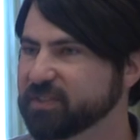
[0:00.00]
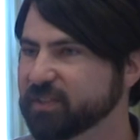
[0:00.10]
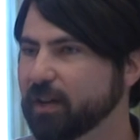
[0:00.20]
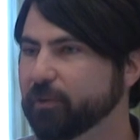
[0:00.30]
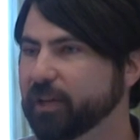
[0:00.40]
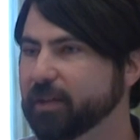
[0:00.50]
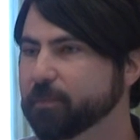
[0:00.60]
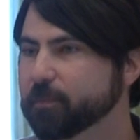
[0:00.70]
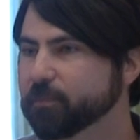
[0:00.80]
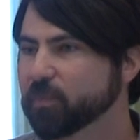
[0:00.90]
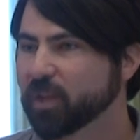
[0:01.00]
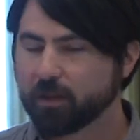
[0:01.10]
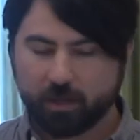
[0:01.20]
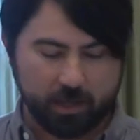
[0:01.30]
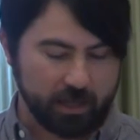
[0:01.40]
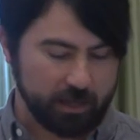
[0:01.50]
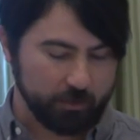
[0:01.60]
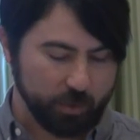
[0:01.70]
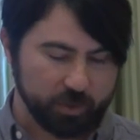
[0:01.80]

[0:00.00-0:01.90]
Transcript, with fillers: discovery, um,